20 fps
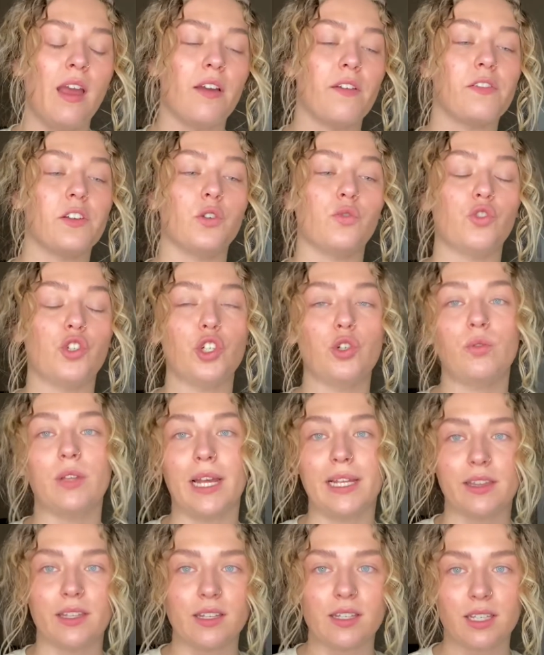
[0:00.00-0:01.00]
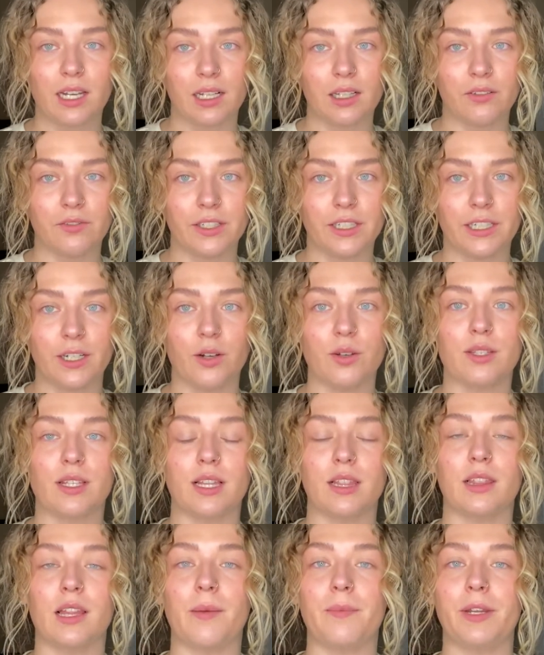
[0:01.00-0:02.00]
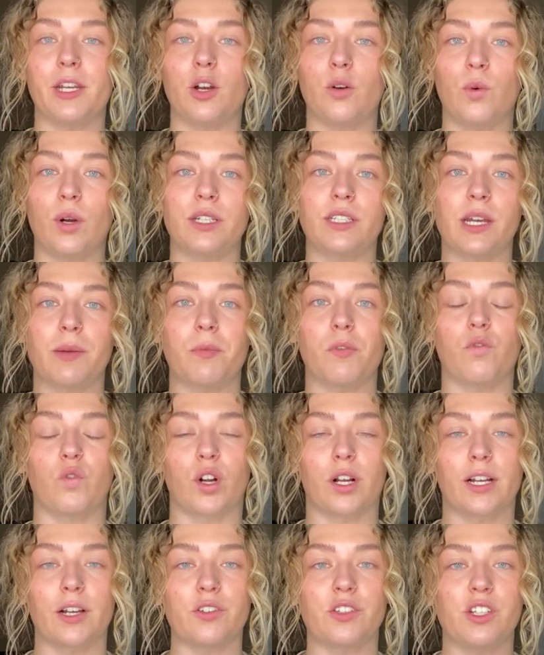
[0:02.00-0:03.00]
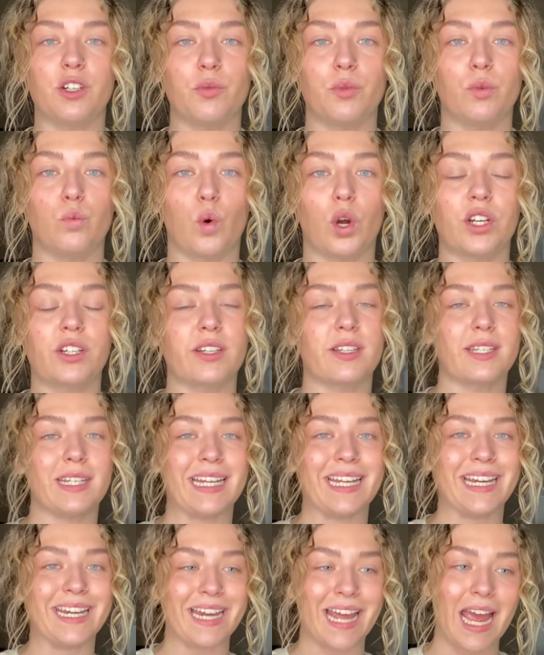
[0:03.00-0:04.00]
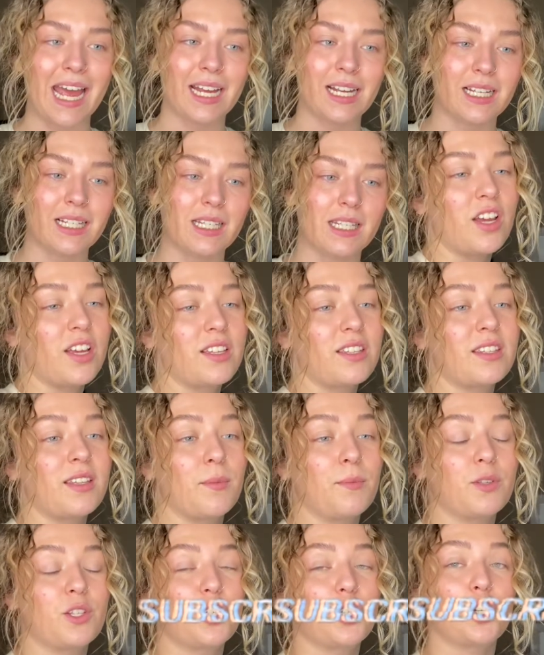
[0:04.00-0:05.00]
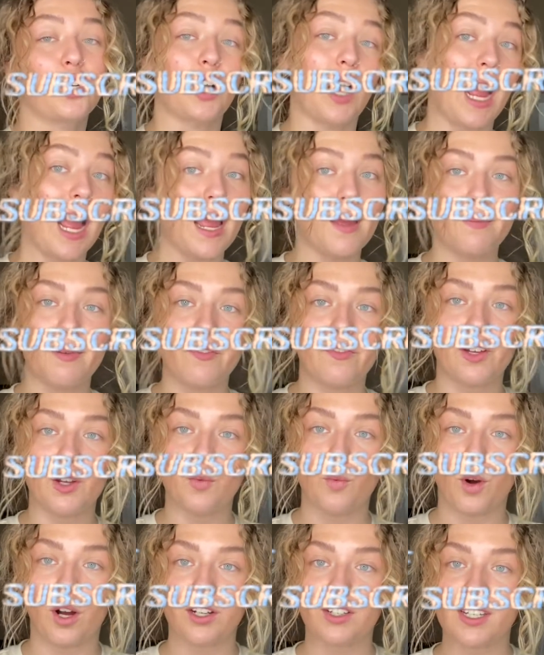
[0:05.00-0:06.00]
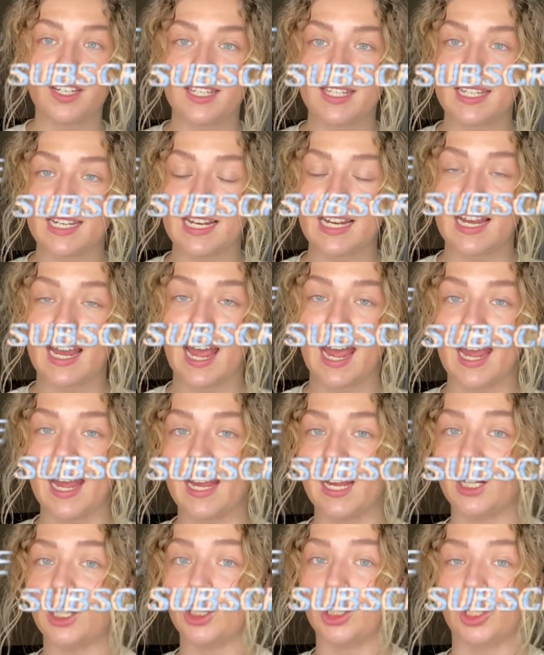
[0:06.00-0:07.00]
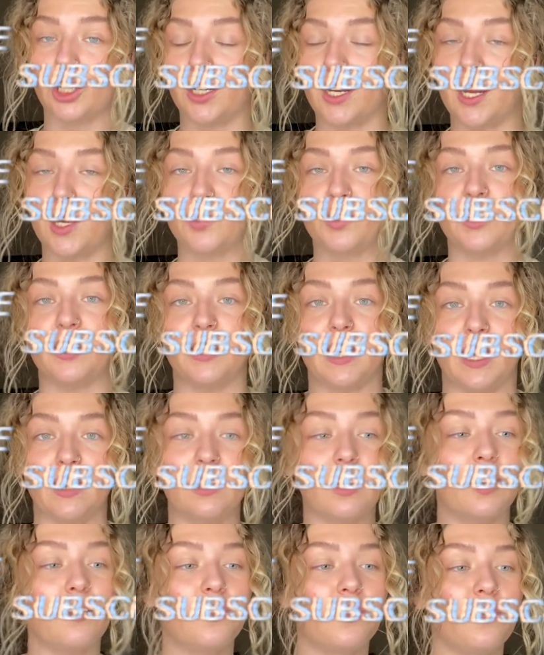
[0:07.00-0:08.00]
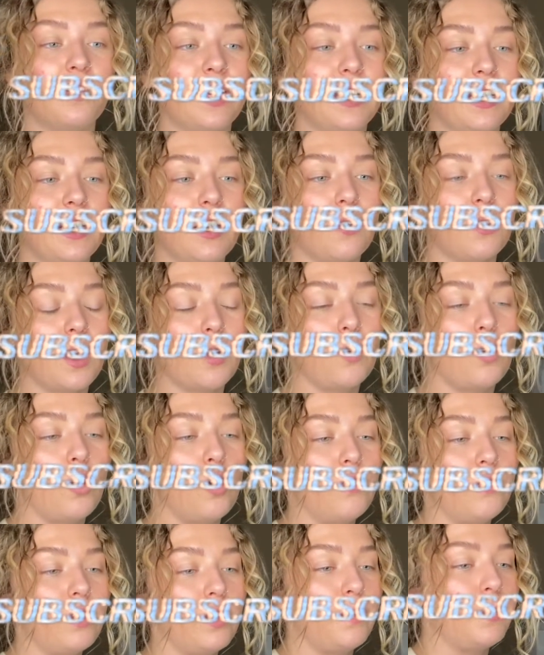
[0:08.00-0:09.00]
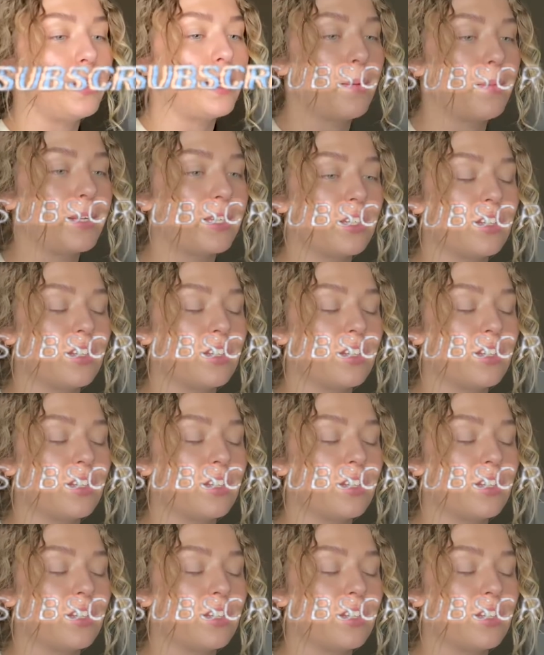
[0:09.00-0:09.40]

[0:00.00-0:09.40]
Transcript: If you do like these style of videos, let me know what type of workouts you would want to see next. Subscribe if you want to see a learn how to deadlift video that will hopefully be coming